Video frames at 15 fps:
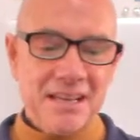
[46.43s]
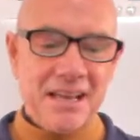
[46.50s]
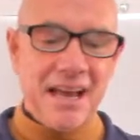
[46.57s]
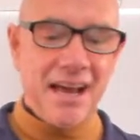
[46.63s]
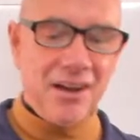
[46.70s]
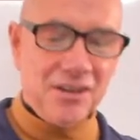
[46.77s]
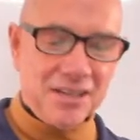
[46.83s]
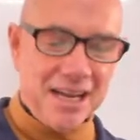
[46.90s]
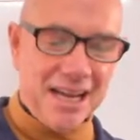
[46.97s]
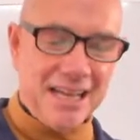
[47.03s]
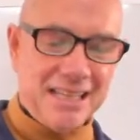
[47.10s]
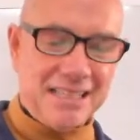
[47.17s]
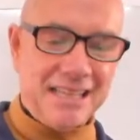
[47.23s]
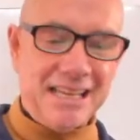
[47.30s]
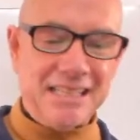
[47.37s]
Helga
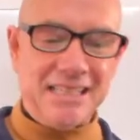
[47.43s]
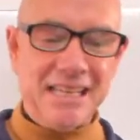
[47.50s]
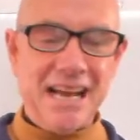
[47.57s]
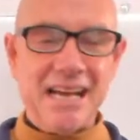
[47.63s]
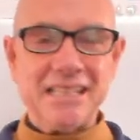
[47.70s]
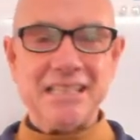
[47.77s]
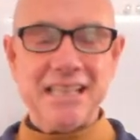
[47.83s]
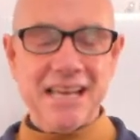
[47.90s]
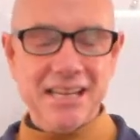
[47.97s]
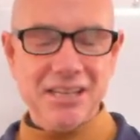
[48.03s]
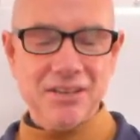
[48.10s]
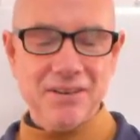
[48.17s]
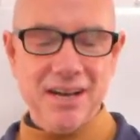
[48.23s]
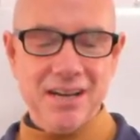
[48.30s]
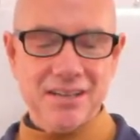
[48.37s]
says yes. Thank
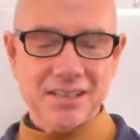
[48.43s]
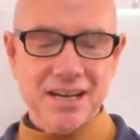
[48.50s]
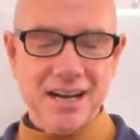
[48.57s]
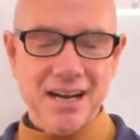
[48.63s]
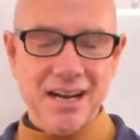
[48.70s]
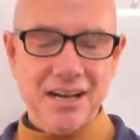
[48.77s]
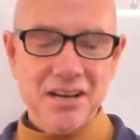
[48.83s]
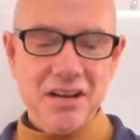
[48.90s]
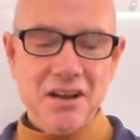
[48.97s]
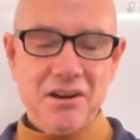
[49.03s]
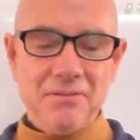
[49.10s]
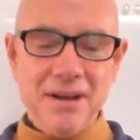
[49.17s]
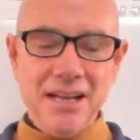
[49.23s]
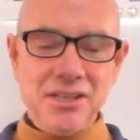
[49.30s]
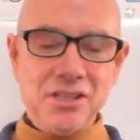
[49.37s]
you, Helga.
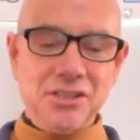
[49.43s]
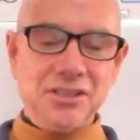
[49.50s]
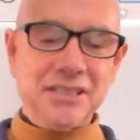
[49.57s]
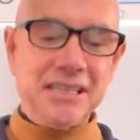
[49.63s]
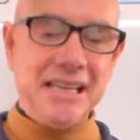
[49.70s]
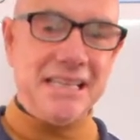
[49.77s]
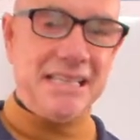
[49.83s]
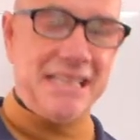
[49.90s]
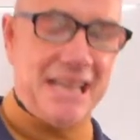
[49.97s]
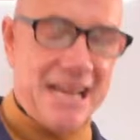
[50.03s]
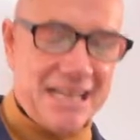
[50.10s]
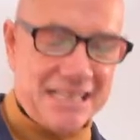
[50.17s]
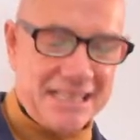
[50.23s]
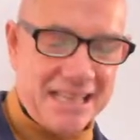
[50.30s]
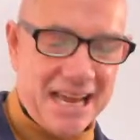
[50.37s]
Rachel says
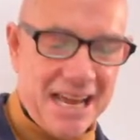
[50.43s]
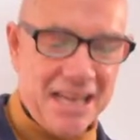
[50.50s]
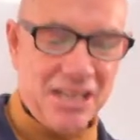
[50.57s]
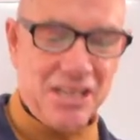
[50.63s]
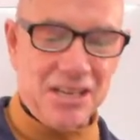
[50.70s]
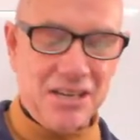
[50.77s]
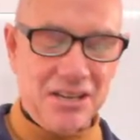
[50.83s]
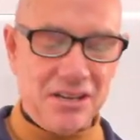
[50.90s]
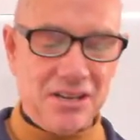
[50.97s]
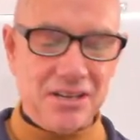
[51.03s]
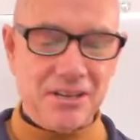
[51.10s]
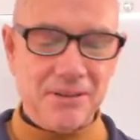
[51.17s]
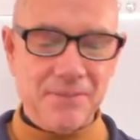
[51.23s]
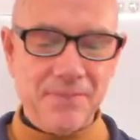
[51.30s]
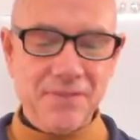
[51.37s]
yes. Thank
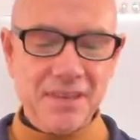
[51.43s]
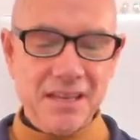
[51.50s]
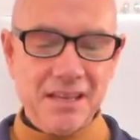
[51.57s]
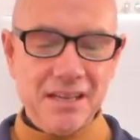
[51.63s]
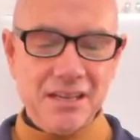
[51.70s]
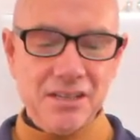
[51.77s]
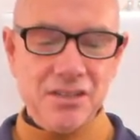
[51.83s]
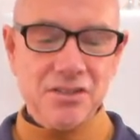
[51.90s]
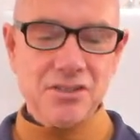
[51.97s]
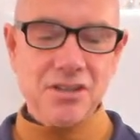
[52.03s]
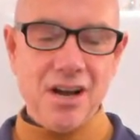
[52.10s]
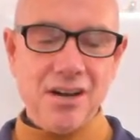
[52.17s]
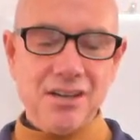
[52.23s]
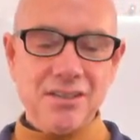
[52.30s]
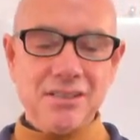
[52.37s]
you.
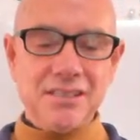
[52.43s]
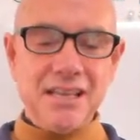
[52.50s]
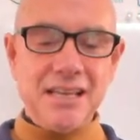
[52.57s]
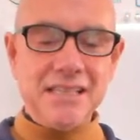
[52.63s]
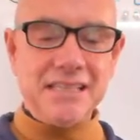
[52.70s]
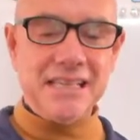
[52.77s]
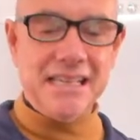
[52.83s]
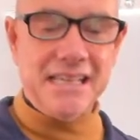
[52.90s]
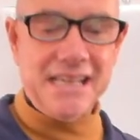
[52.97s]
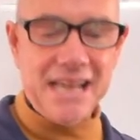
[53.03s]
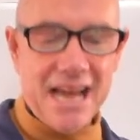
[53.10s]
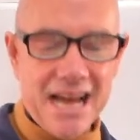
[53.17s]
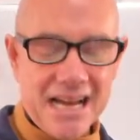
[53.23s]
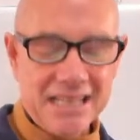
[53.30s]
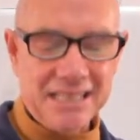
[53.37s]
Charles says
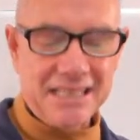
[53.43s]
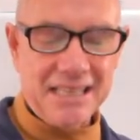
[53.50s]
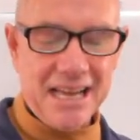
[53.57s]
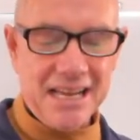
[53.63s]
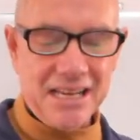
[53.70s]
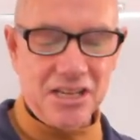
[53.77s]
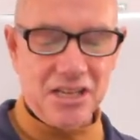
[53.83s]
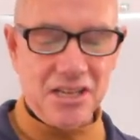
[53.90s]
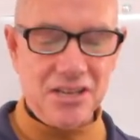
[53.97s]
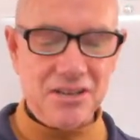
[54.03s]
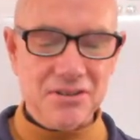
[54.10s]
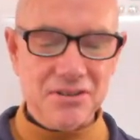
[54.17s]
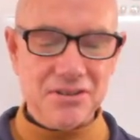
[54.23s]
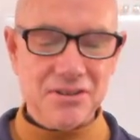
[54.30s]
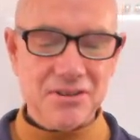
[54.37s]
yes. Thank you.
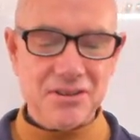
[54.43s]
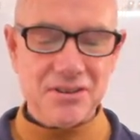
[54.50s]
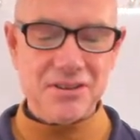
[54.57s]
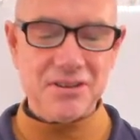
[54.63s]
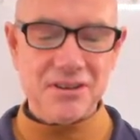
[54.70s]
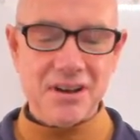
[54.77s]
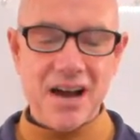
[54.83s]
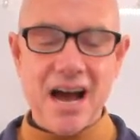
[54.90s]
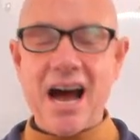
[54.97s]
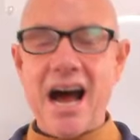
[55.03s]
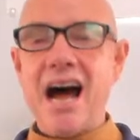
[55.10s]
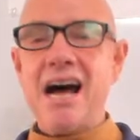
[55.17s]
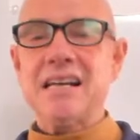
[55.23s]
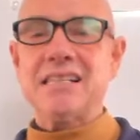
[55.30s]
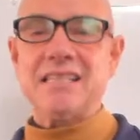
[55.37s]

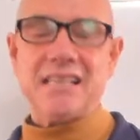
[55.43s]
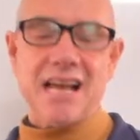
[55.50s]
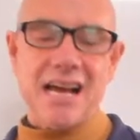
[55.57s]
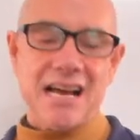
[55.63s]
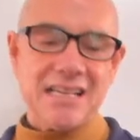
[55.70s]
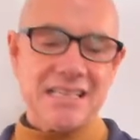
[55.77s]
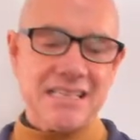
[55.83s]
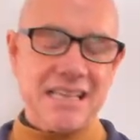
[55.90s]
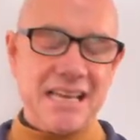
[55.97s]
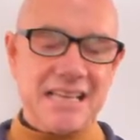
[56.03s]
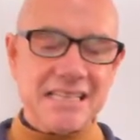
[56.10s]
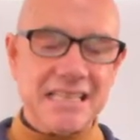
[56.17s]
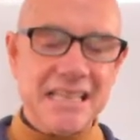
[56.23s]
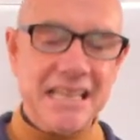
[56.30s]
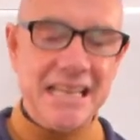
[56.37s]
Aza
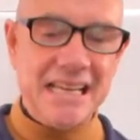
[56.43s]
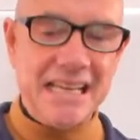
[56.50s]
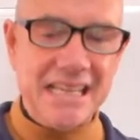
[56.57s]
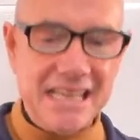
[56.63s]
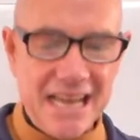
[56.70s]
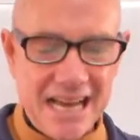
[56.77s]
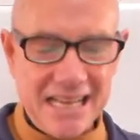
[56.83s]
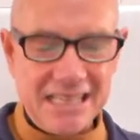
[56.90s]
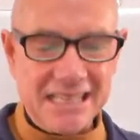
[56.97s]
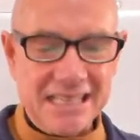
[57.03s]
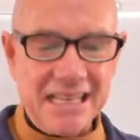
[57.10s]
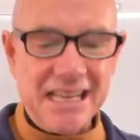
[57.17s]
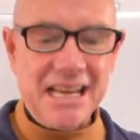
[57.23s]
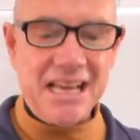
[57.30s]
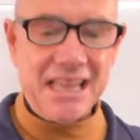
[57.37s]
says yes.
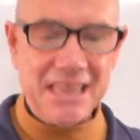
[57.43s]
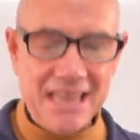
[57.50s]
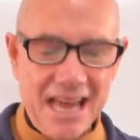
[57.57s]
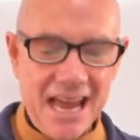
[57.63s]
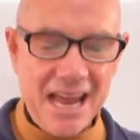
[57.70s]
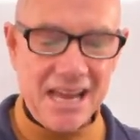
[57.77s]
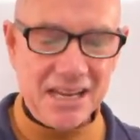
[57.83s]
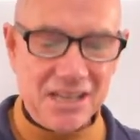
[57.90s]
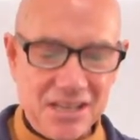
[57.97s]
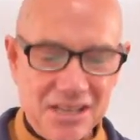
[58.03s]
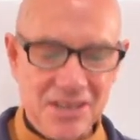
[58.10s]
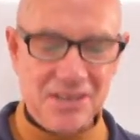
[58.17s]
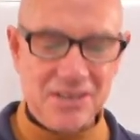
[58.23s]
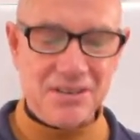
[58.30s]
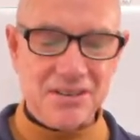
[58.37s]
Thank
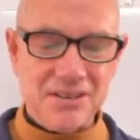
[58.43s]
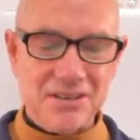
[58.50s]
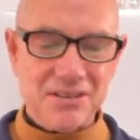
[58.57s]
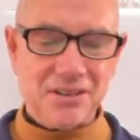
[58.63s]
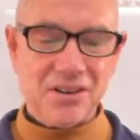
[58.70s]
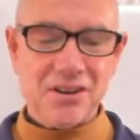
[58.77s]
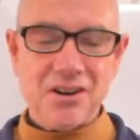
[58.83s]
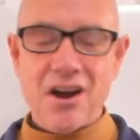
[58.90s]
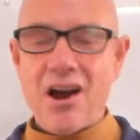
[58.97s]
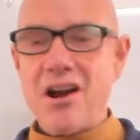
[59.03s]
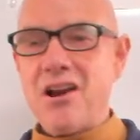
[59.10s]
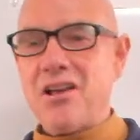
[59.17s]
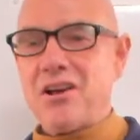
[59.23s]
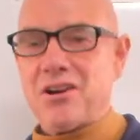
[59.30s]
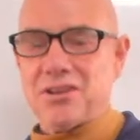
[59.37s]
you.
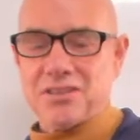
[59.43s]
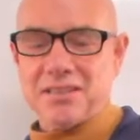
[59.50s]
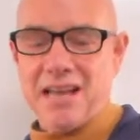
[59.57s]
Carlos,